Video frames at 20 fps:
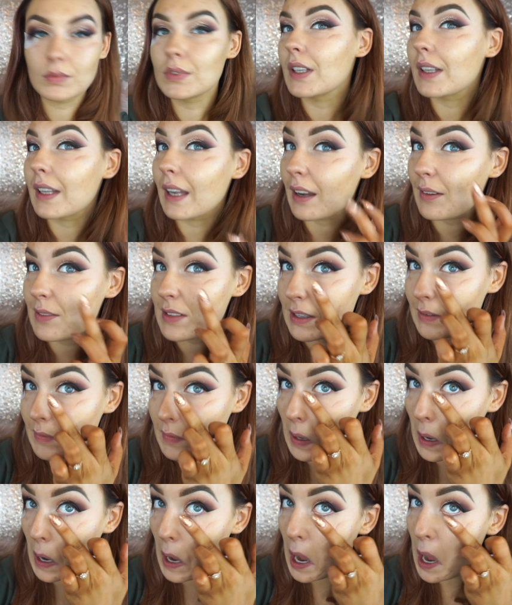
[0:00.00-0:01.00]
I'm going to have to give
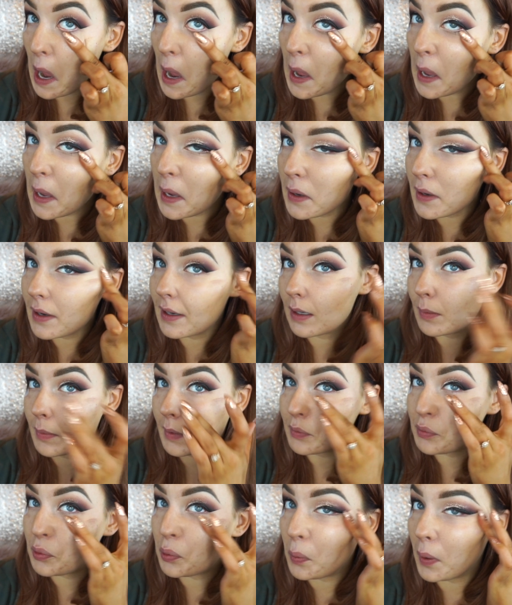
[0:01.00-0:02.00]
here a little
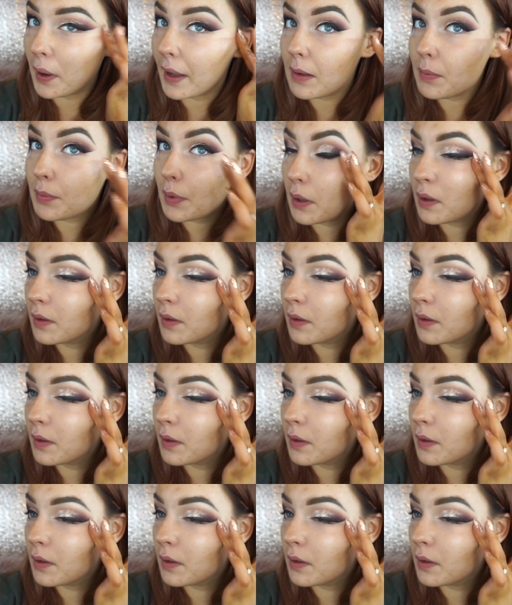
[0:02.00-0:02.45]
bit of a wipe.